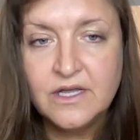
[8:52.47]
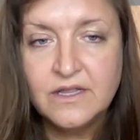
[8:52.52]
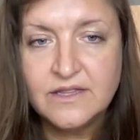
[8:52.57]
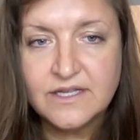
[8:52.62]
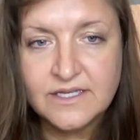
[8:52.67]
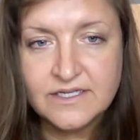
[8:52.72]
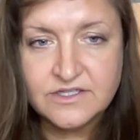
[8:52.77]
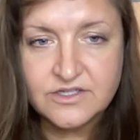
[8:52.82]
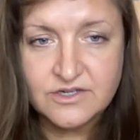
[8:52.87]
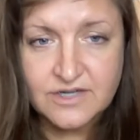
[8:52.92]

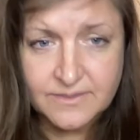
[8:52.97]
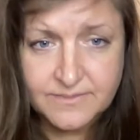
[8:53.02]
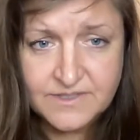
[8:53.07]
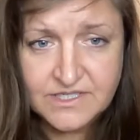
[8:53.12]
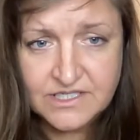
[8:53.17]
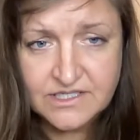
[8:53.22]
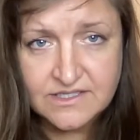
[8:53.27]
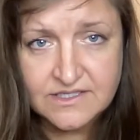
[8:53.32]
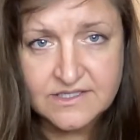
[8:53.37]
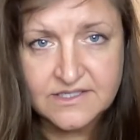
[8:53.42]
the
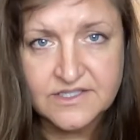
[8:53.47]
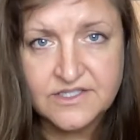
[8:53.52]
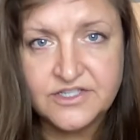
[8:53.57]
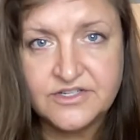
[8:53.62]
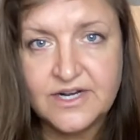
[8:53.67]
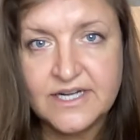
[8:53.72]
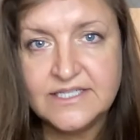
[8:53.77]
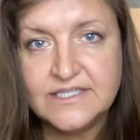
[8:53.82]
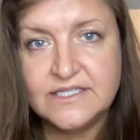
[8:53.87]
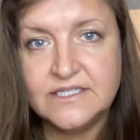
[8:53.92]
interruptions and
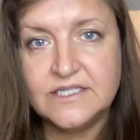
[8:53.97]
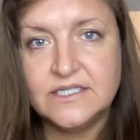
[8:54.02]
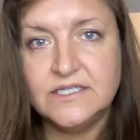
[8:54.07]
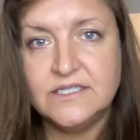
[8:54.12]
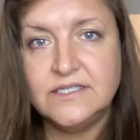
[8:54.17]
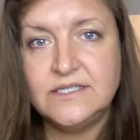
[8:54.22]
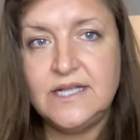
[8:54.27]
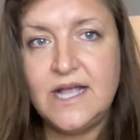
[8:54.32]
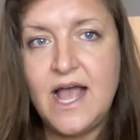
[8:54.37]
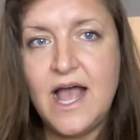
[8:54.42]

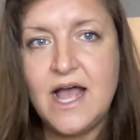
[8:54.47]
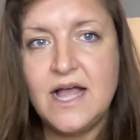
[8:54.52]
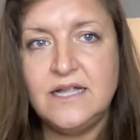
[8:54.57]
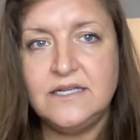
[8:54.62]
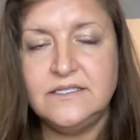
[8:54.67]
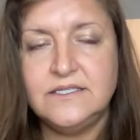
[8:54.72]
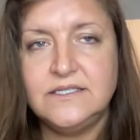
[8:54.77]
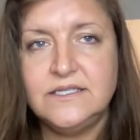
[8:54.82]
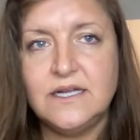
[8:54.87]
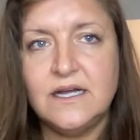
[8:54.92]
stressors
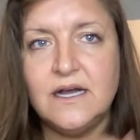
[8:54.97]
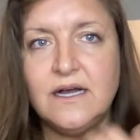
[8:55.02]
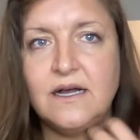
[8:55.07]
and,